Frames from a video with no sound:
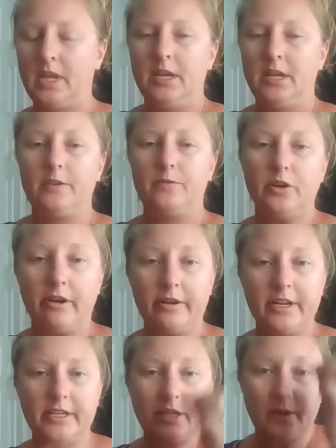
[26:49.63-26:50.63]
If you're
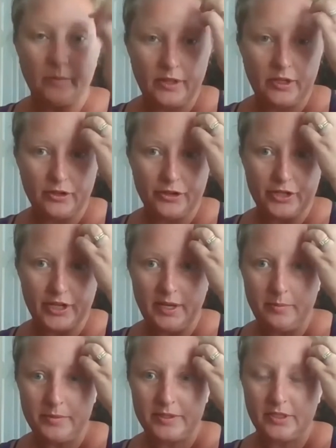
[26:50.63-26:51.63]
already done with your
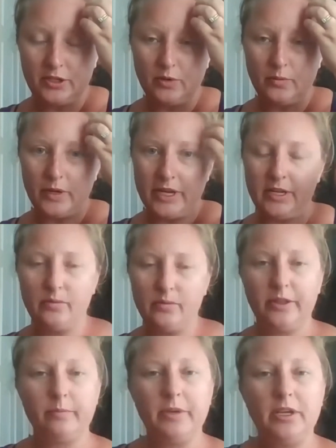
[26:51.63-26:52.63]
shapes and you're waiting
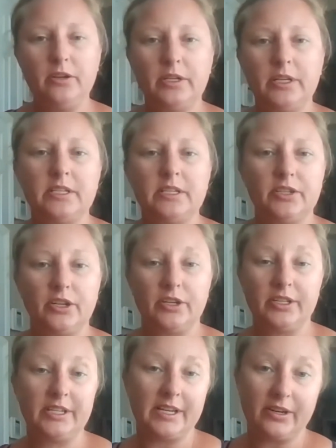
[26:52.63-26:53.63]
with me, you can start
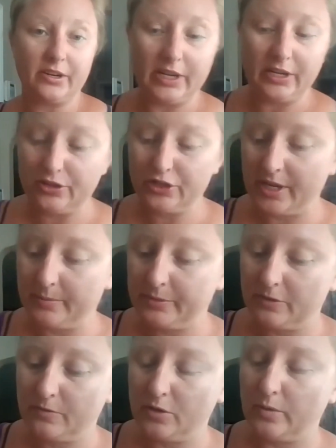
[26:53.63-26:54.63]
to decorate your shapes
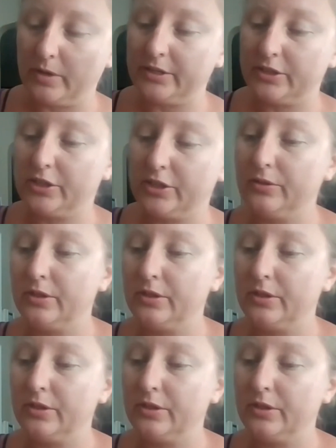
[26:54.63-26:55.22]
if you want to.